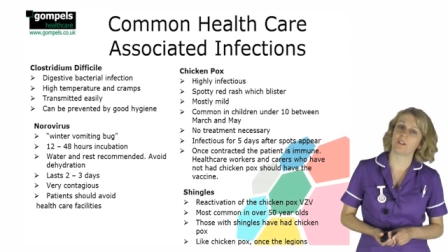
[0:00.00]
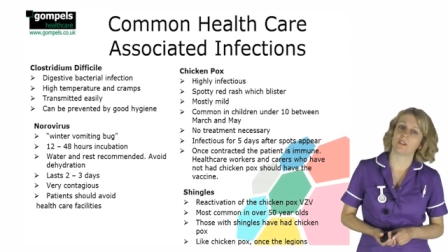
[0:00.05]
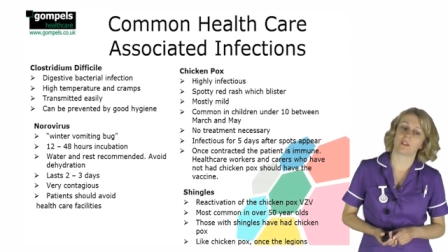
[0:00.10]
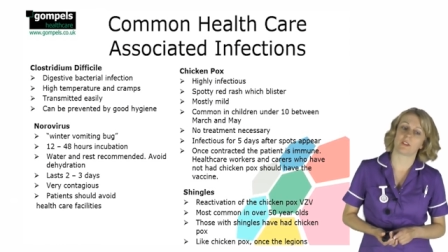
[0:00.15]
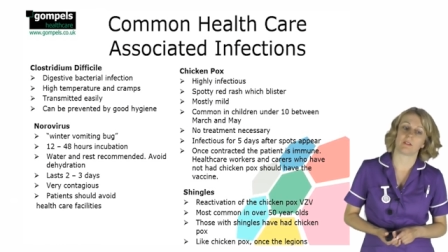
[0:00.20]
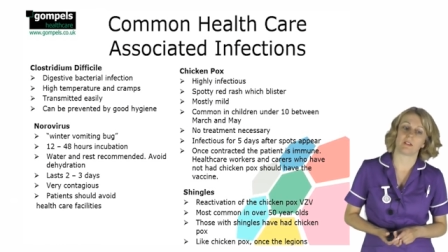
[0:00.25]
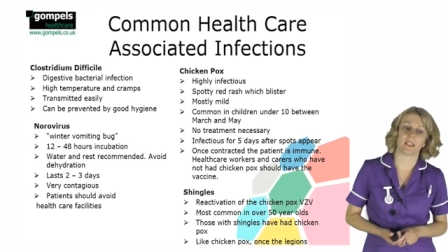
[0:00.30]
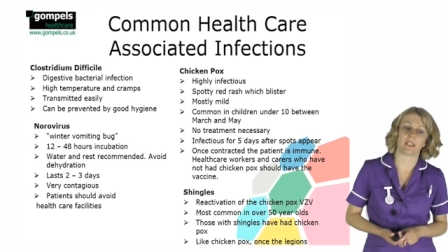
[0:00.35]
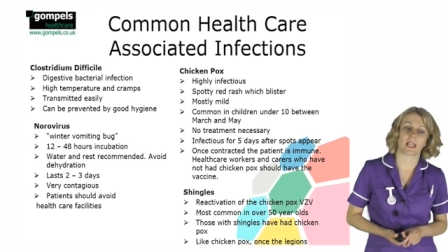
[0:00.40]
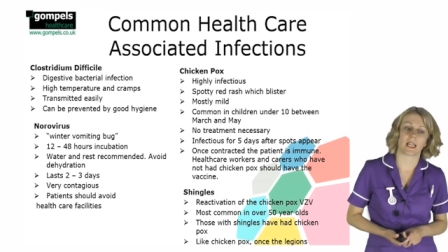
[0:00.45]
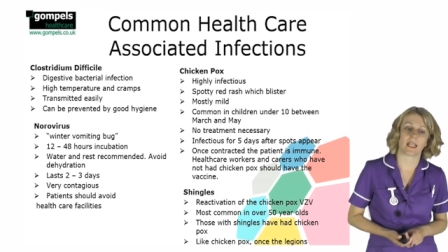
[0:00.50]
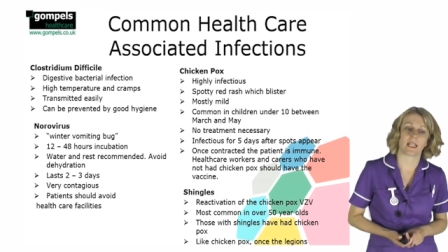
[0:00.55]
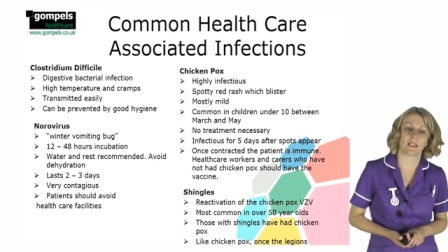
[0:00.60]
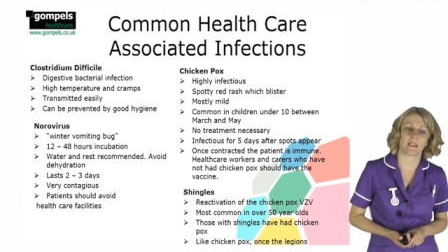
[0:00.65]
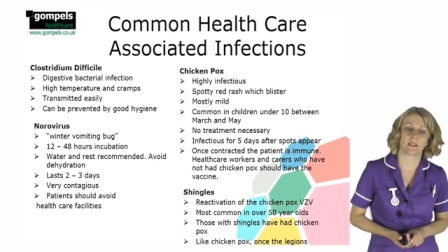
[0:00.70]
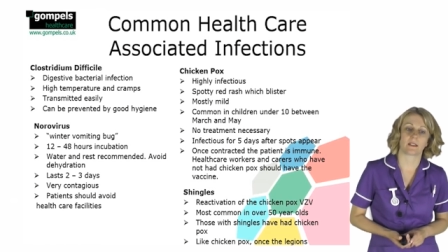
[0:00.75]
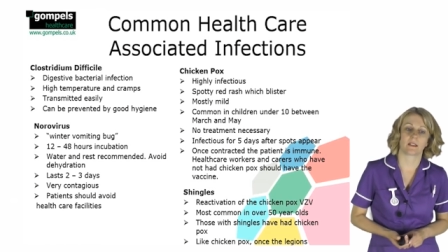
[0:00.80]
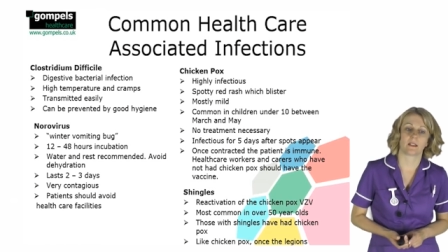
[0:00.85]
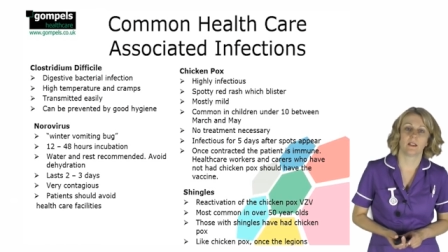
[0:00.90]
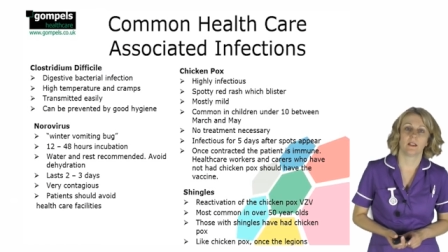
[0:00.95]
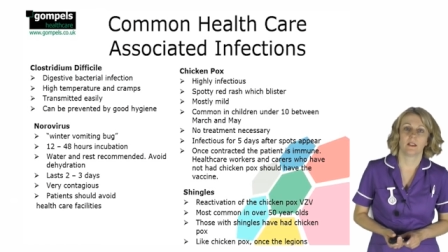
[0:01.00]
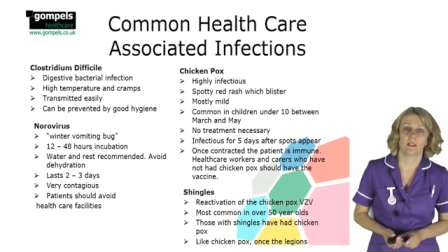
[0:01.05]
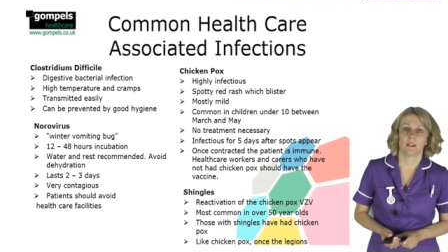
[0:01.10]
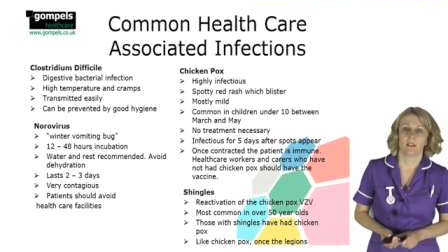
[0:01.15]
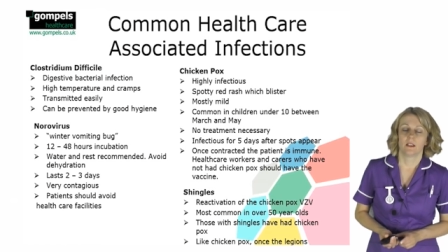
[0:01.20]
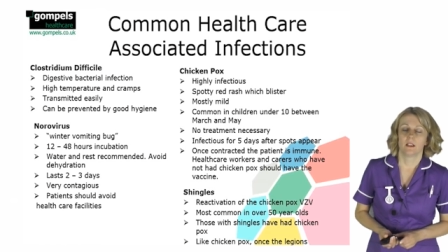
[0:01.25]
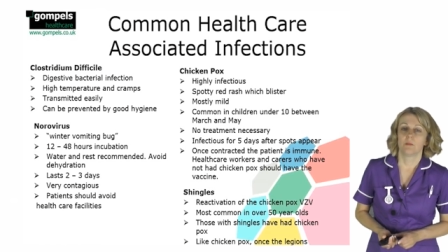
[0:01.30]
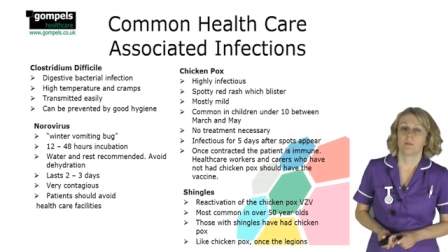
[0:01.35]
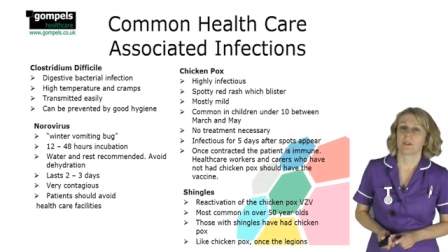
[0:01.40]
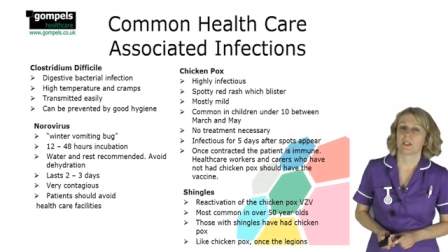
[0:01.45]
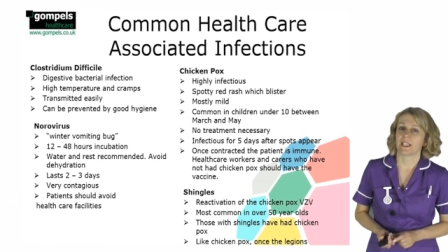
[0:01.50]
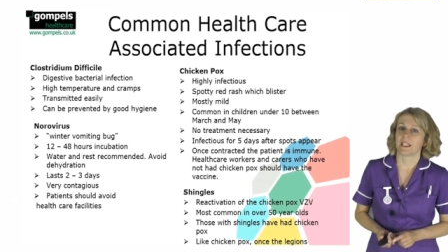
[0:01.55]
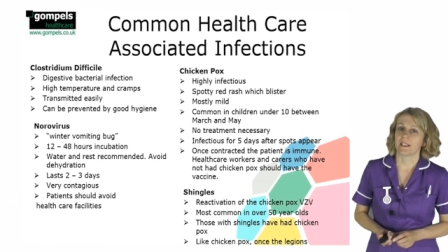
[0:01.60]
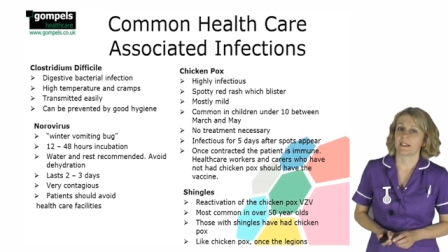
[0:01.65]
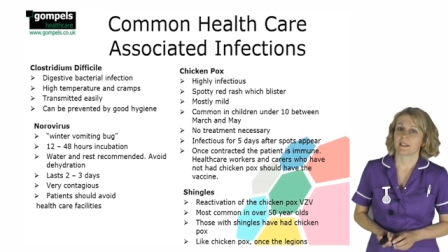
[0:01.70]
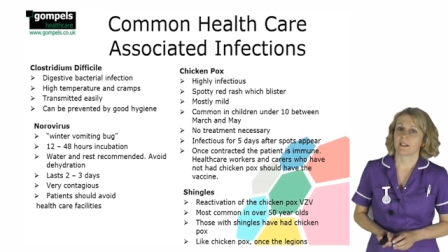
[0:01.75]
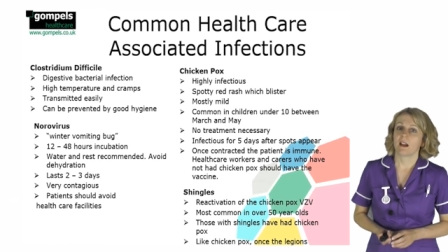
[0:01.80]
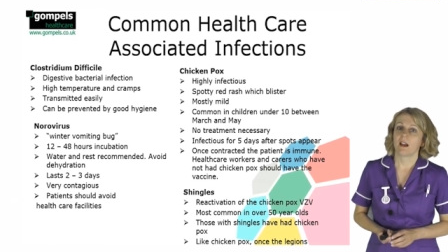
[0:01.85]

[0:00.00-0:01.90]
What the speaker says: 2 to 3 days, but it is